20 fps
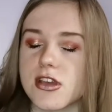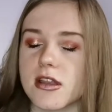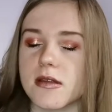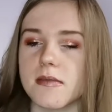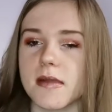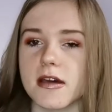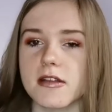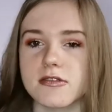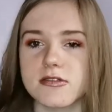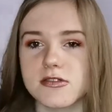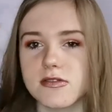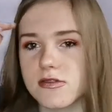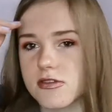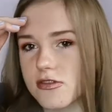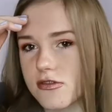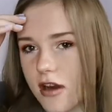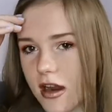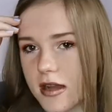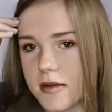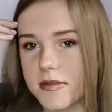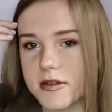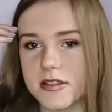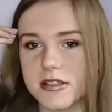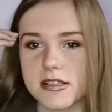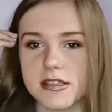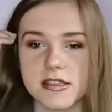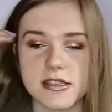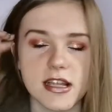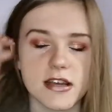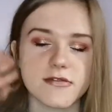a certain amount of
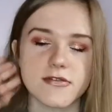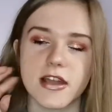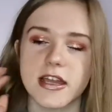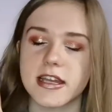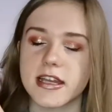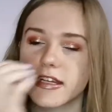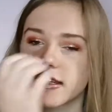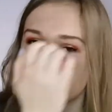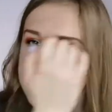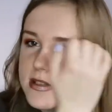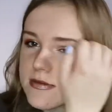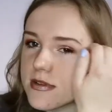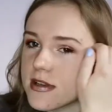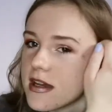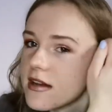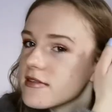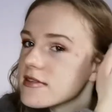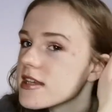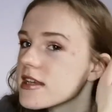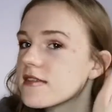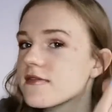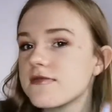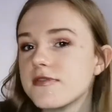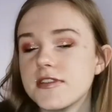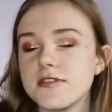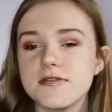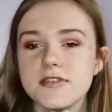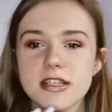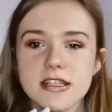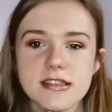subscribers and stuff like I did when I was like
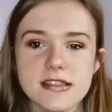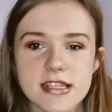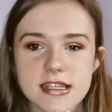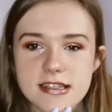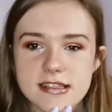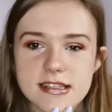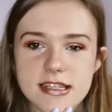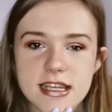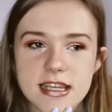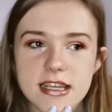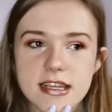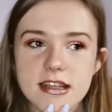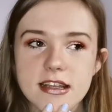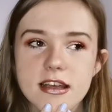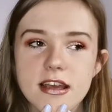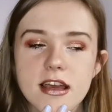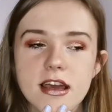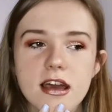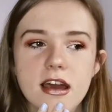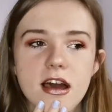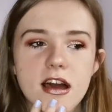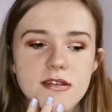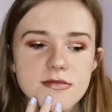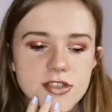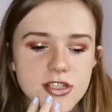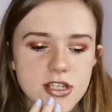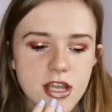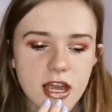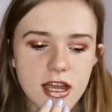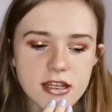15, 16.
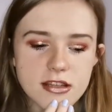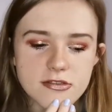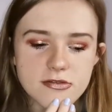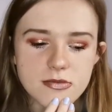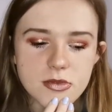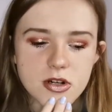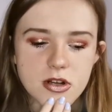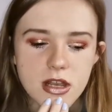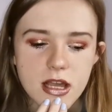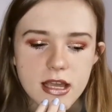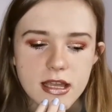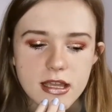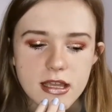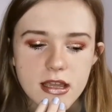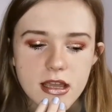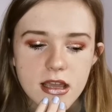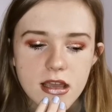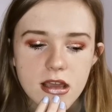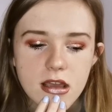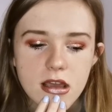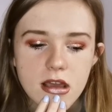I'm just kind of more like,